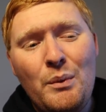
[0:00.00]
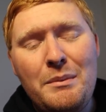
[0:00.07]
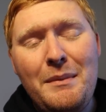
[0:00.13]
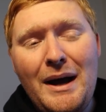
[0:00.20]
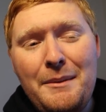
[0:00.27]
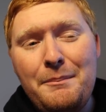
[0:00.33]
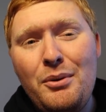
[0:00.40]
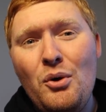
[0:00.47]
We
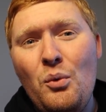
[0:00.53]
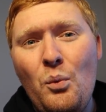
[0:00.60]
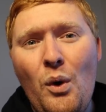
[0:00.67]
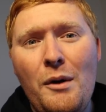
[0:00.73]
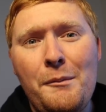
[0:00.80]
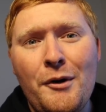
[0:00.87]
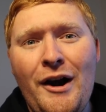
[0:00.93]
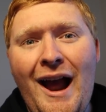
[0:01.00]
might put
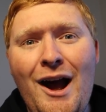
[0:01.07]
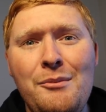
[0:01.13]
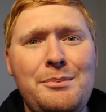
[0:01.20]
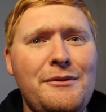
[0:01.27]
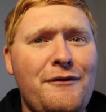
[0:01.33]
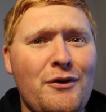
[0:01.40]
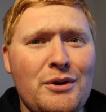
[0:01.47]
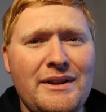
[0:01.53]
one more out
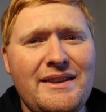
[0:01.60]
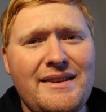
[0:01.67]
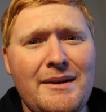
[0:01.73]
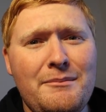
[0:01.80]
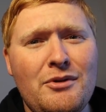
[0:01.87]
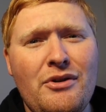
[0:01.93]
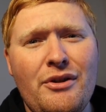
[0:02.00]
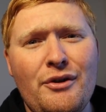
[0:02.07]
before
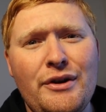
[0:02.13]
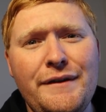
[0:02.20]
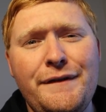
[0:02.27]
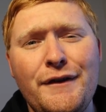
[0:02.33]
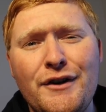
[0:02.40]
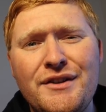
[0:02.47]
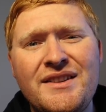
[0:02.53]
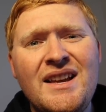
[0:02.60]
December
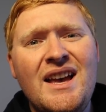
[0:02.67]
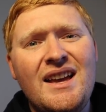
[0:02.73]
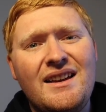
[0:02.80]
thirty-first,